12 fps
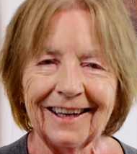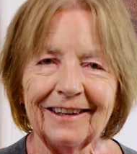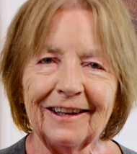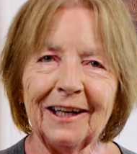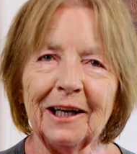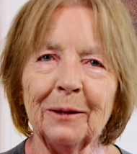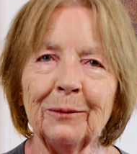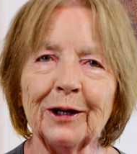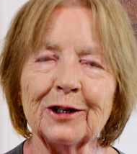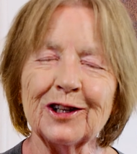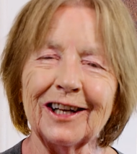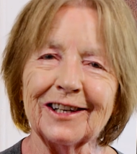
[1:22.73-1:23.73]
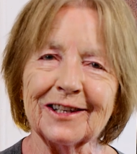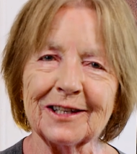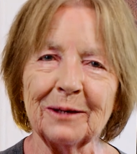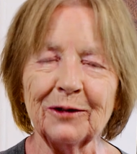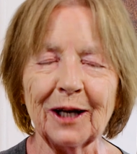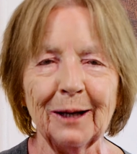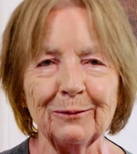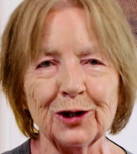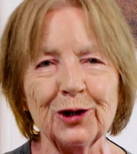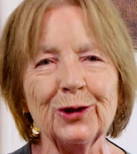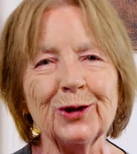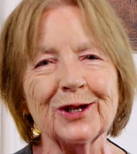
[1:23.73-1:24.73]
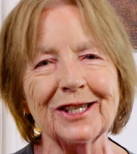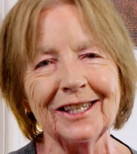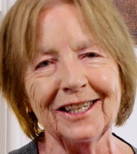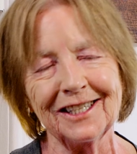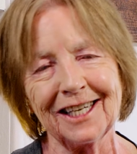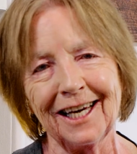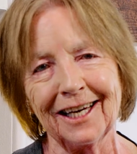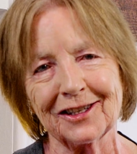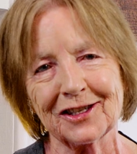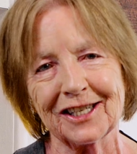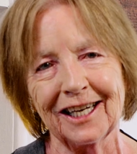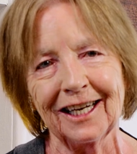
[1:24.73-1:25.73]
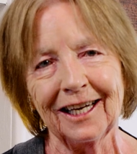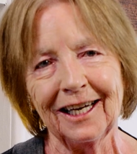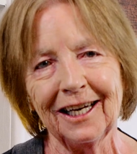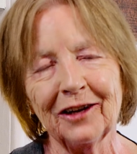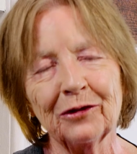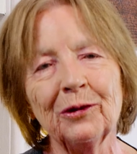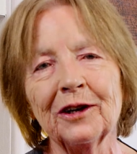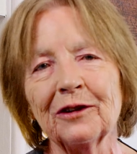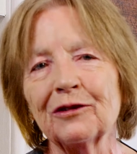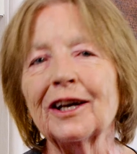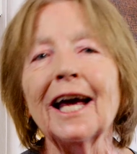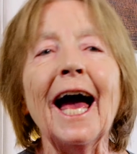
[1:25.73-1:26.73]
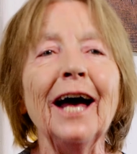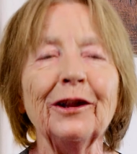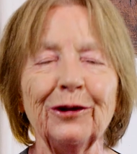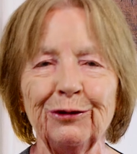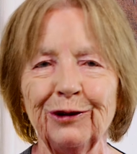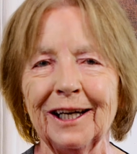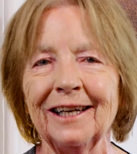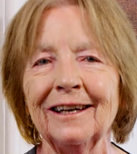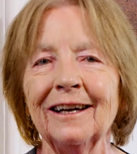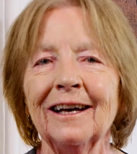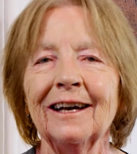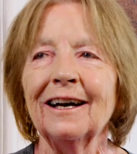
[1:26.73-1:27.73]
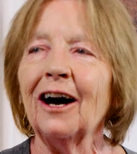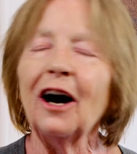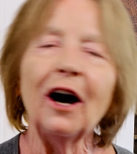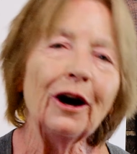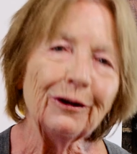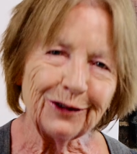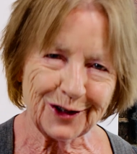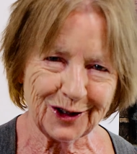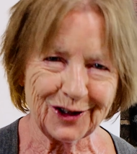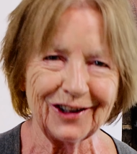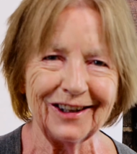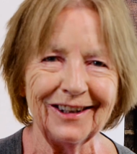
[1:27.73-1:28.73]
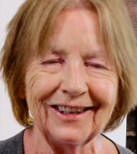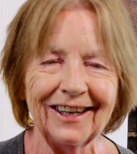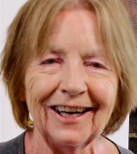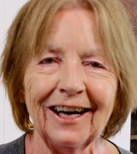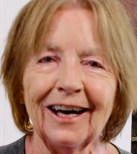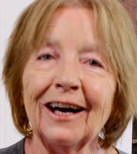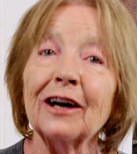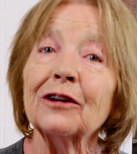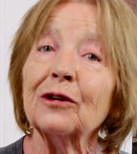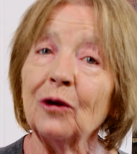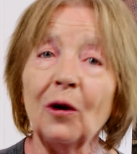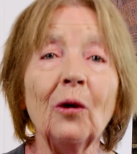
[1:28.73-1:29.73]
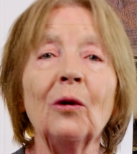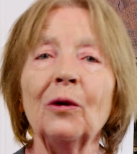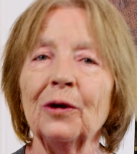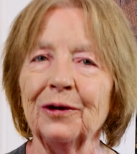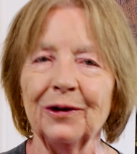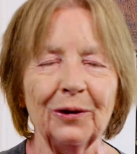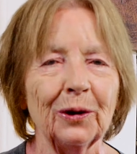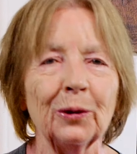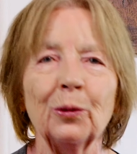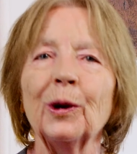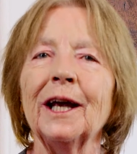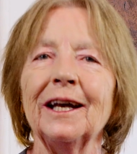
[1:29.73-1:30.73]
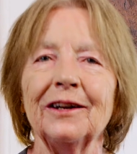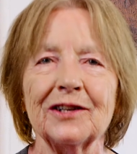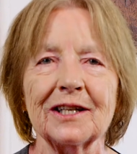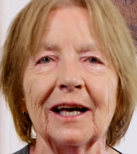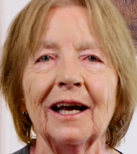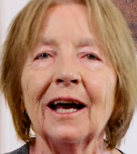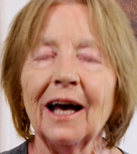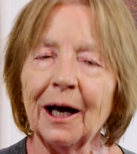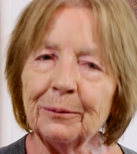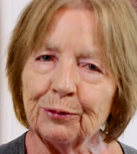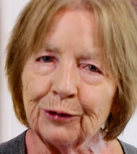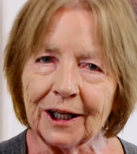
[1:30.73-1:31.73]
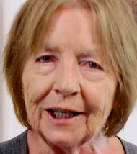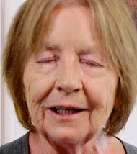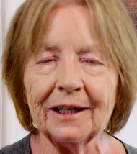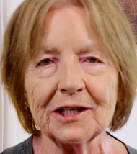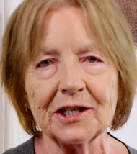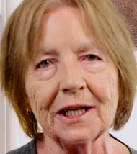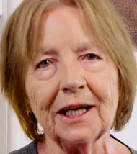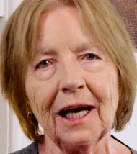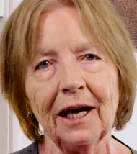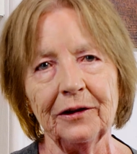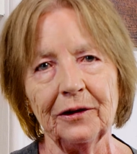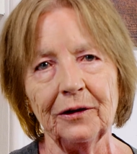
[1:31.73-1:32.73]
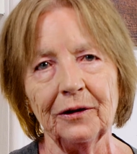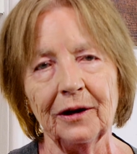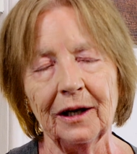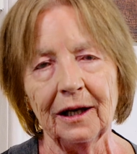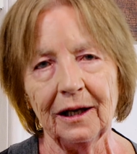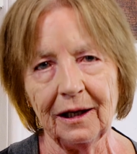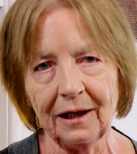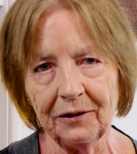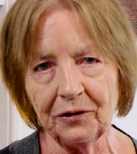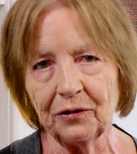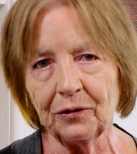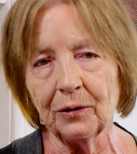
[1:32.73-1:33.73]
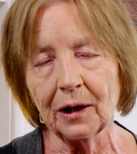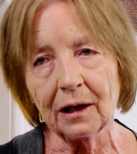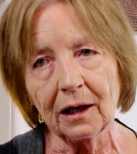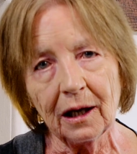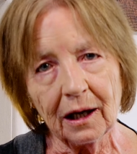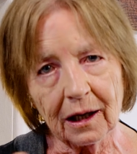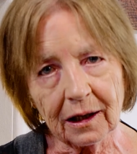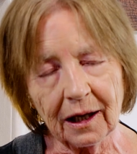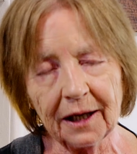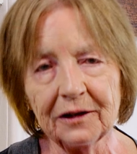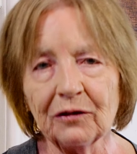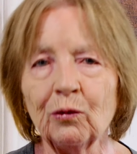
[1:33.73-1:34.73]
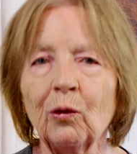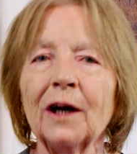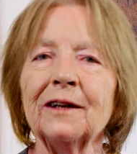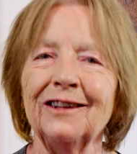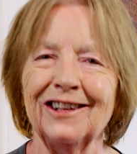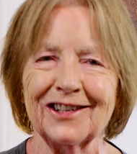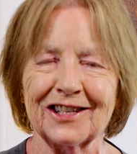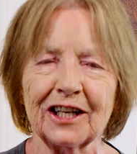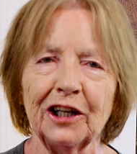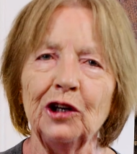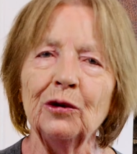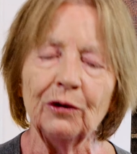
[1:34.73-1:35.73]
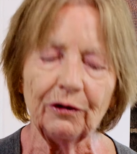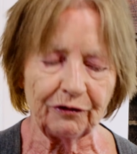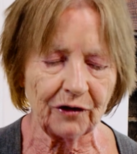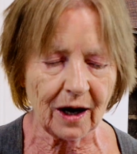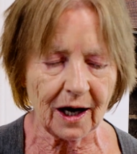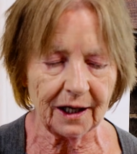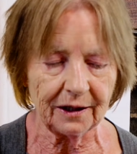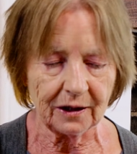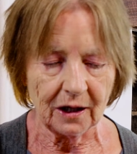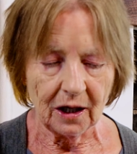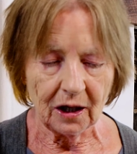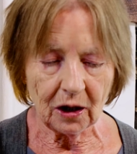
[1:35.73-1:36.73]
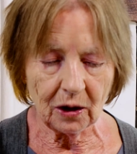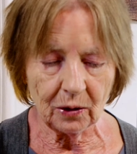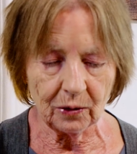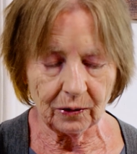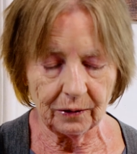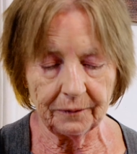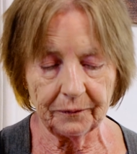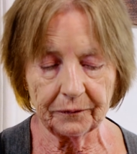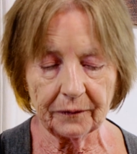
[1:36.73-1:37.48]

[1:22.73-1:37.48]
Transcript: The image that is sometimes used in the text is one of gathering harvested corn or wheat and bringing it together into a kind of oneness, a unified whole.